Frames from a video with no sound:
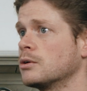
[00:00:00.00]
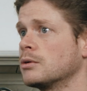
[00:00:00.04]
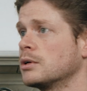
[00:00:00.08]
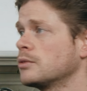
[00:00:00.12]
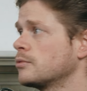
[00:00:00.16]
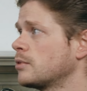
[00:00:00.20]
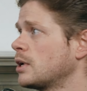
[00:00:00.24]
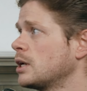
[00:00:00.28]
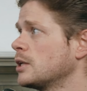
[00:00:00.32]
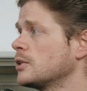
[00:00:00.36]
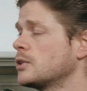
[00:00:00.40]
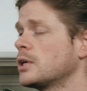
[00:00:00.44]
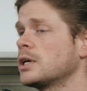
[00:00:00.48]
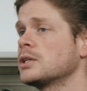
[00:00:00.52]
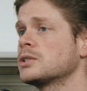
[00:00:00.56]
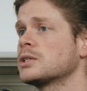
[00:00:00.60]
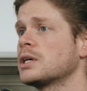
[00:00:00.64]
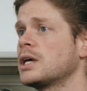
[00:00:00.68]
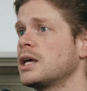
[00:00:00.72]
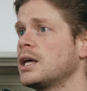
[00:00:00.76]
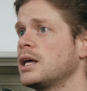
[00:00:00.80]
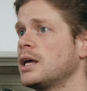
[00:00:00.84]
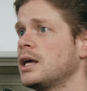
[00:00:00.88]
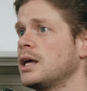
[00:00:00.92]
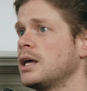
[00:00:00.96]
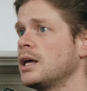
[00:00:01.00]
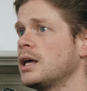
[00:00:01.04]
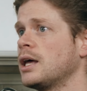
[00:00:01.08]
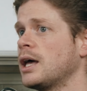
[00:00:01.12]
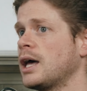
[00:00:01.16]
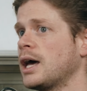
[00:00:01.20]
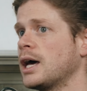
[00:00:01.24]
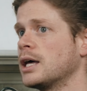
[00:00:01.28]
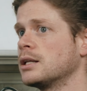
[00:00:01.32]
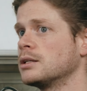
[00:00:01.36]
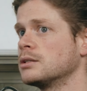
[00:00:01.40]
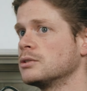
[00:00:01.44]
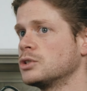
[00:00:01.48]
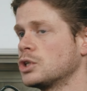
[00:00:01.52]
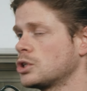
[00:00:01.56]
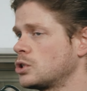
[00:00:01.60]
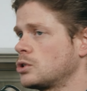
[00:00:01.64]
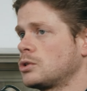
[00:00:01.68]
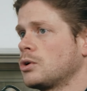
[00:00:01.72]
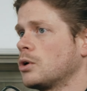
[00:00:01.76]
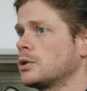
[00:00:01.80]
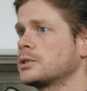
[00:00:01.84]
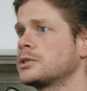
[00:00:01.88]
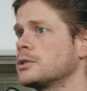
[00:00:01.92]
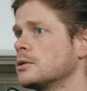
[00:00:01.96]
invalidate and just
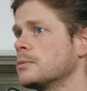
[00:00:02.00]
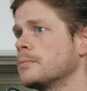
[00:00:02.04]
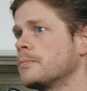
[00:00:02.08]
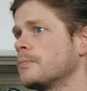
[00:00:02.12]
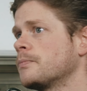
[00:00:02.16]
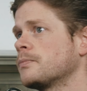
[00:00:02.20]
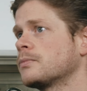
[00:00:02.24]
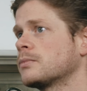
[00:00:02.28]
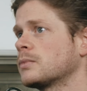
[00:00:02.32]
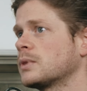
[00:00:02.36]
talk to them.